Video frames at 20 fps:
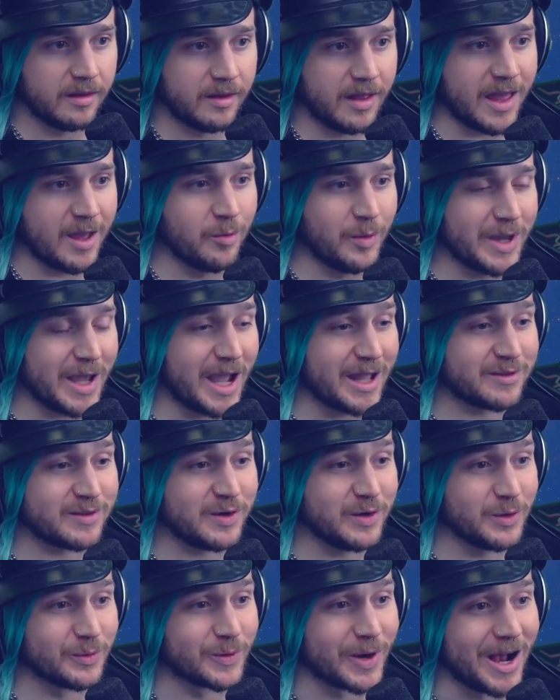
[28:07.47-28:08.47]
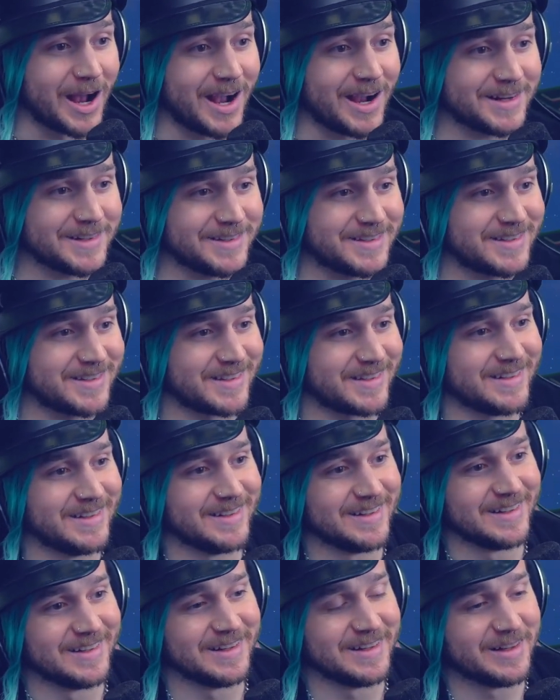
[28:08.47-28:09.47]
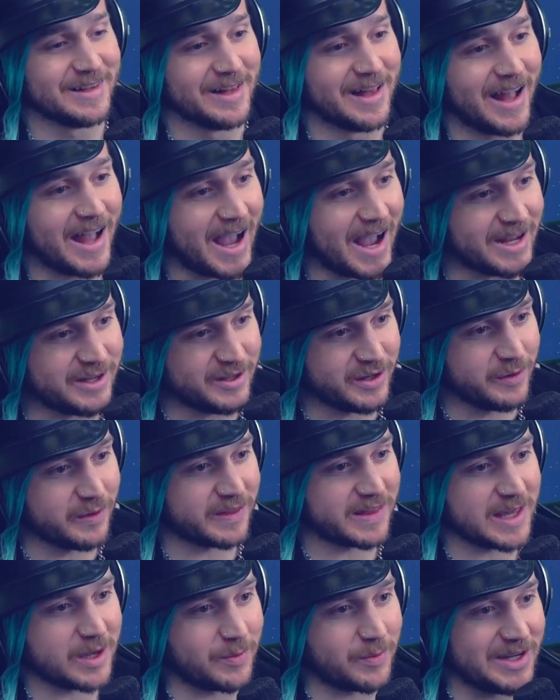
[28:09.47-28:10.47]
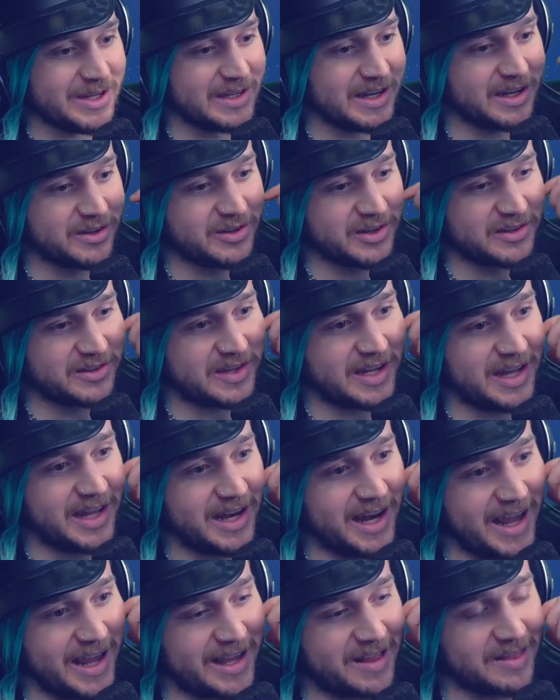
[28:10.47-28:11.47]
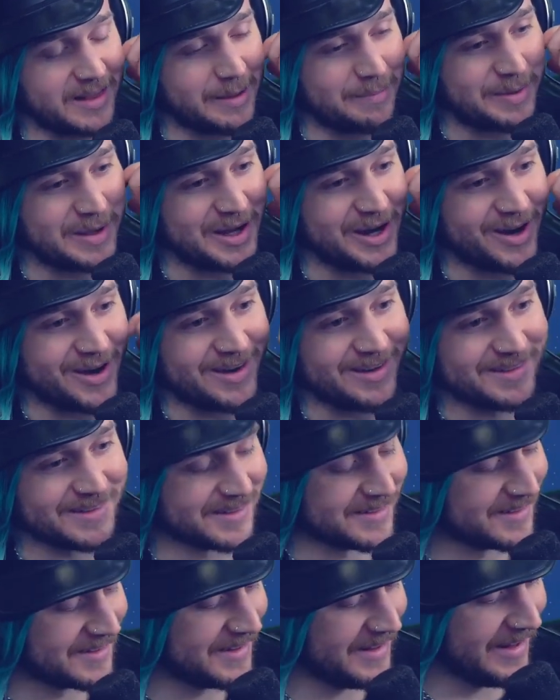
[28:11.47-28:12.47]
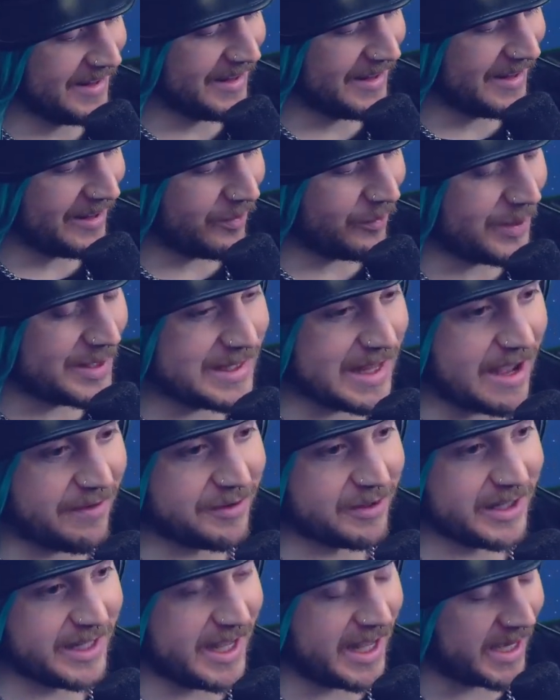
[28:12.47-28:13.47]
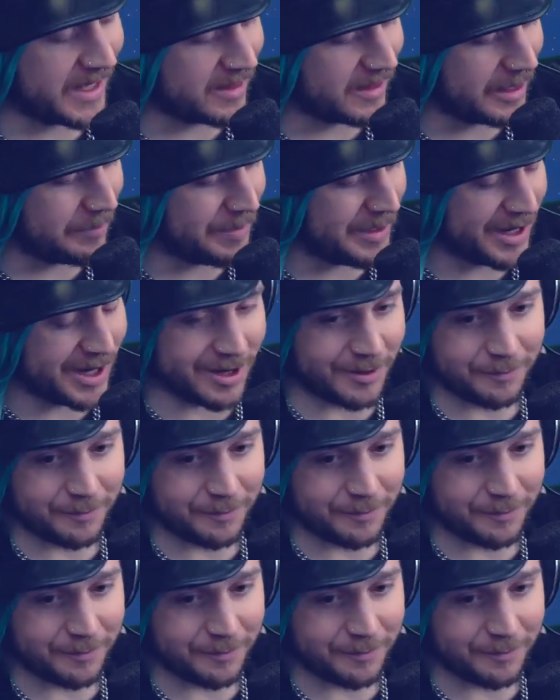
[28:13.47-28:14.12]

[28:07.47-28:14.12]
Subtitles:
We got 2 rocks. I do think we did just hit a clip here. We definitely hit a clip here.